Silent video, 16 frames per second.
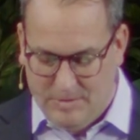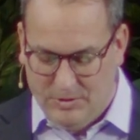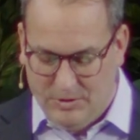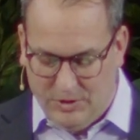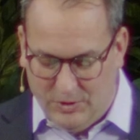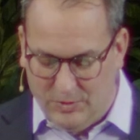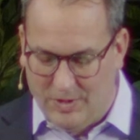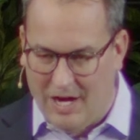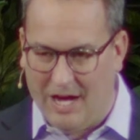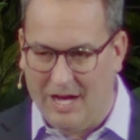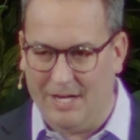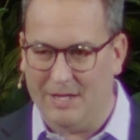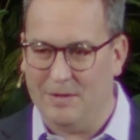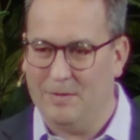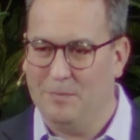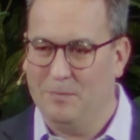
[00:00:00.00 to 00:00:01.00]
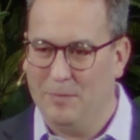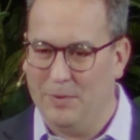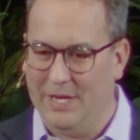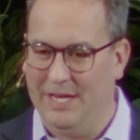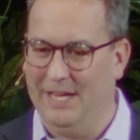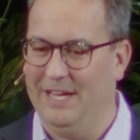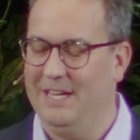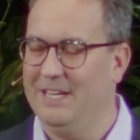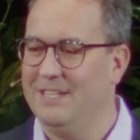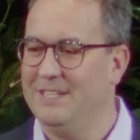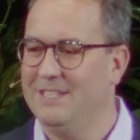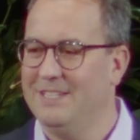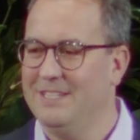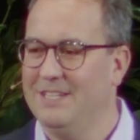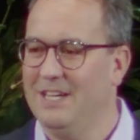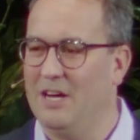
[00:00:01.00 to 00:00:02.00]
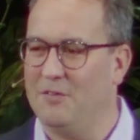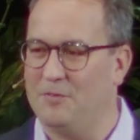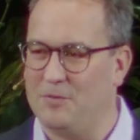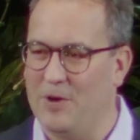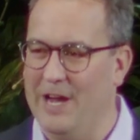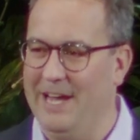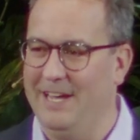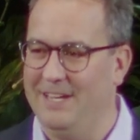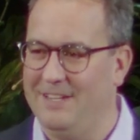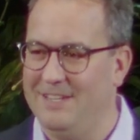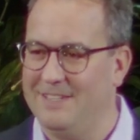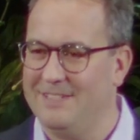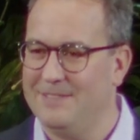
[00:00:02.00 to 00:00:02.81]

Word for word: Do not be afraid.